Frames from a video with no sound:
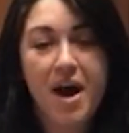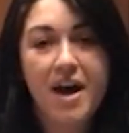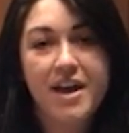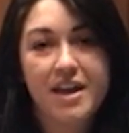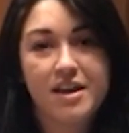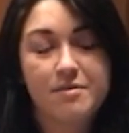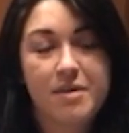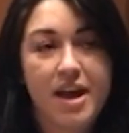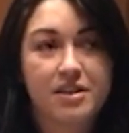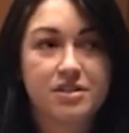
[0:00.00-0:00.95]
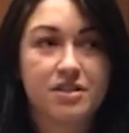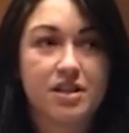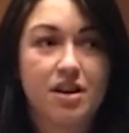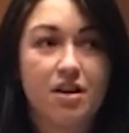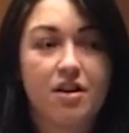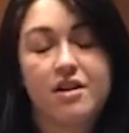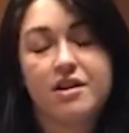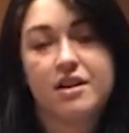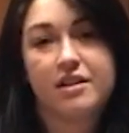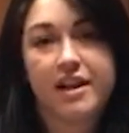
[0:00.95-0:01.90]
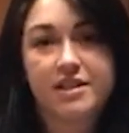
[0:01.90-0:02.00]
I am actually on
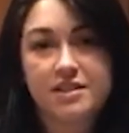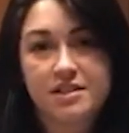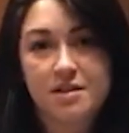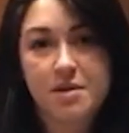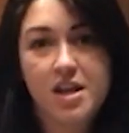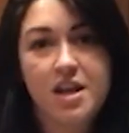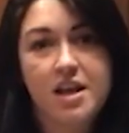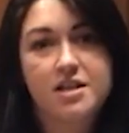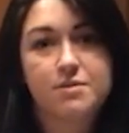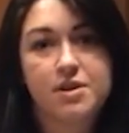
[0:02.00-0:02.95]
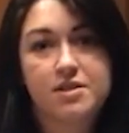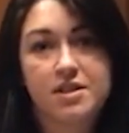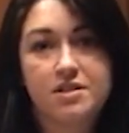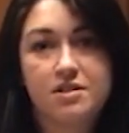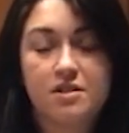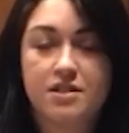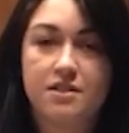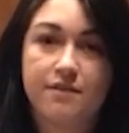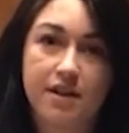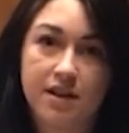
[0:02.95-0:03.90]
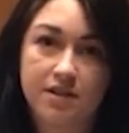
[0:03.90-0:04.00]
elections committee as well as insurance
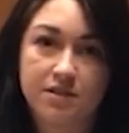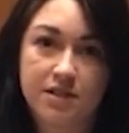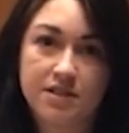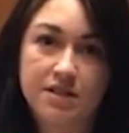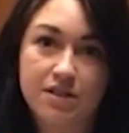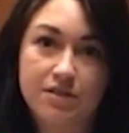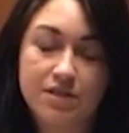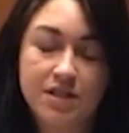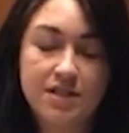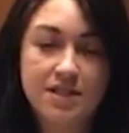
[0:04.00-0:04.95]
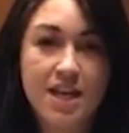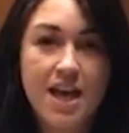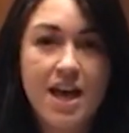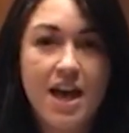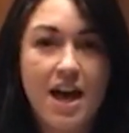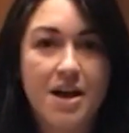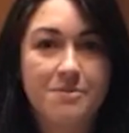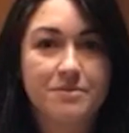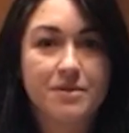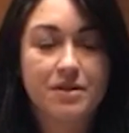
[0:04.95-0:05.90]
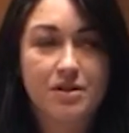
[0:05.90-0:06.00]
and financial institutions.
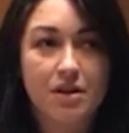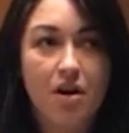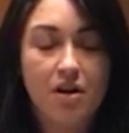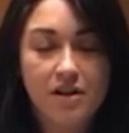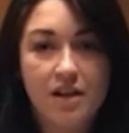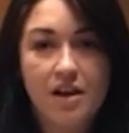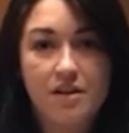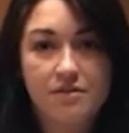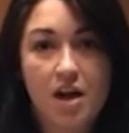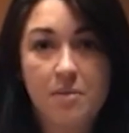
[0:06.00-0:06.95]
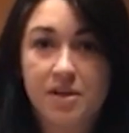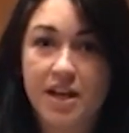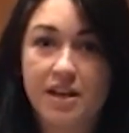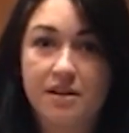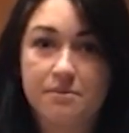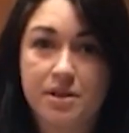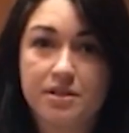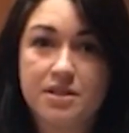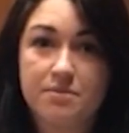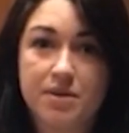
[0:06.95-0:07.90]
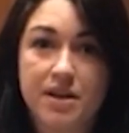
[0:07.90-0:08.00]
There are a lot of complicated
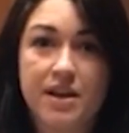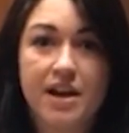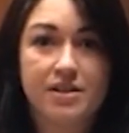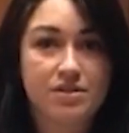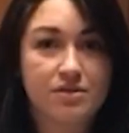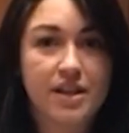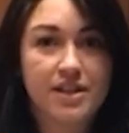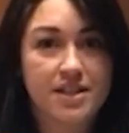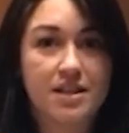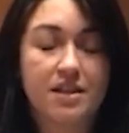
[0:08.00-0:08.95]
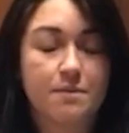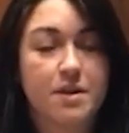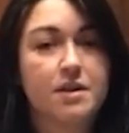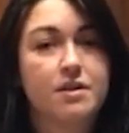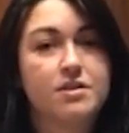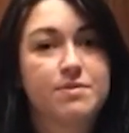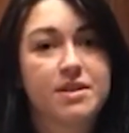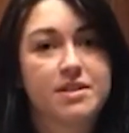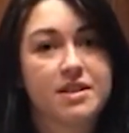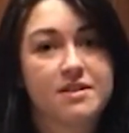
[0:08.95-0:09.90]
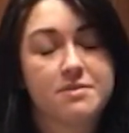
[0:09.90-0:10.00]
bills, but I do like taking committee notes
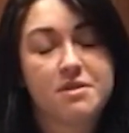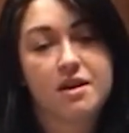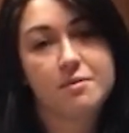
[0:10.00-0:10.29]
because it gives me the